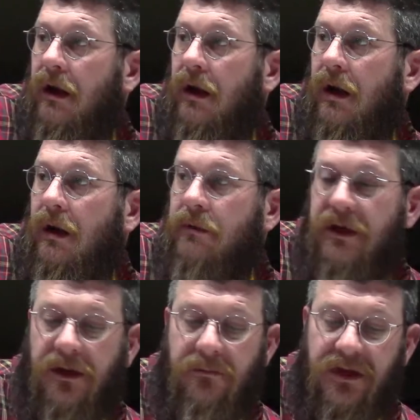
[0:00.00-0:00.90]

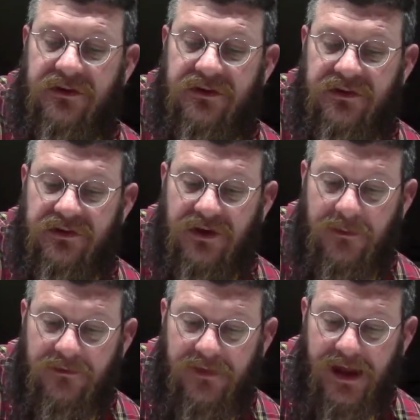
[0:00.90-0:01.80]
already mixed
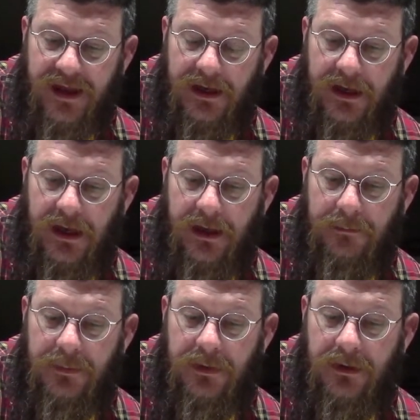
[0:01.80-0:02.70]
some of that
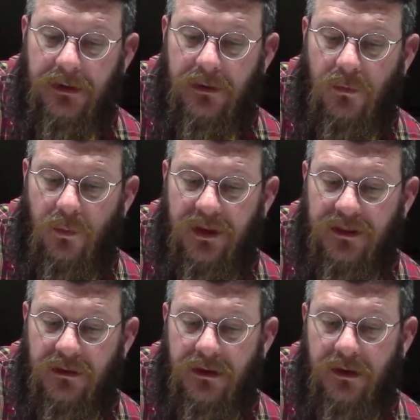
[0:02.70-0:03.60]
up with a
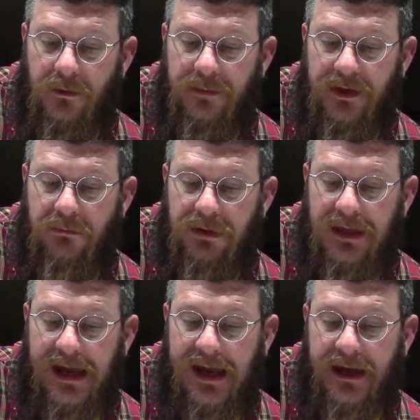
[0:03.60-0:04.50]
little bit of
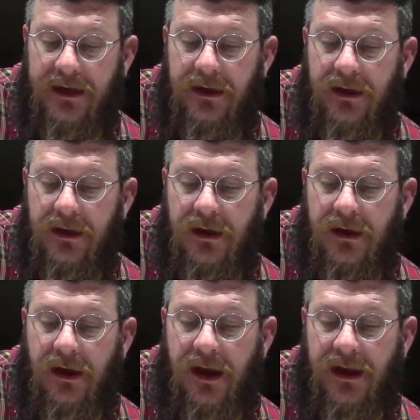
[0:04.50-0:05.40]
black,
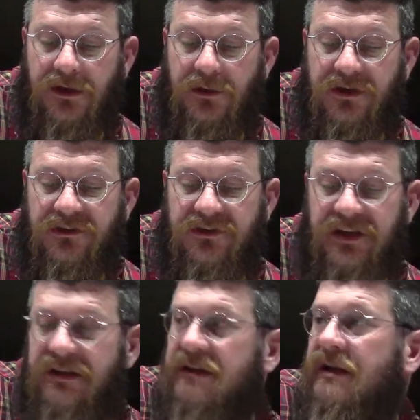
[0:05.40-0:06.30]
and you can
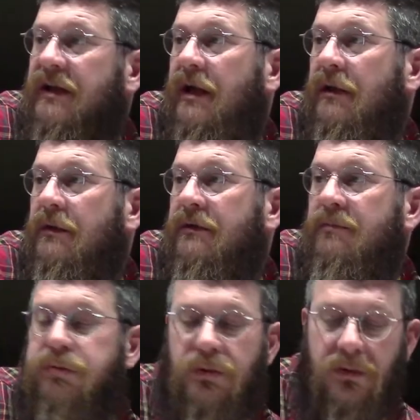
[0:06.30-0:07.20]
see that the color is
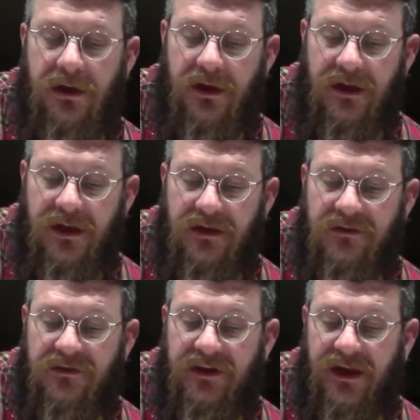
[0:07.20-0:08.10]
pretty
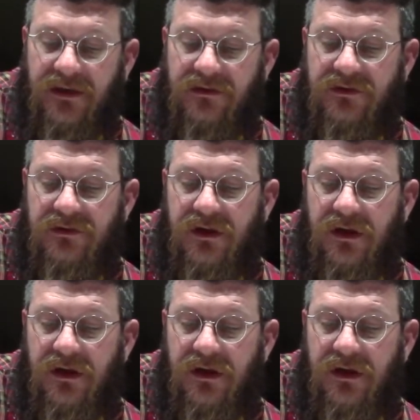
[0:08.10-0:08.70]
intense.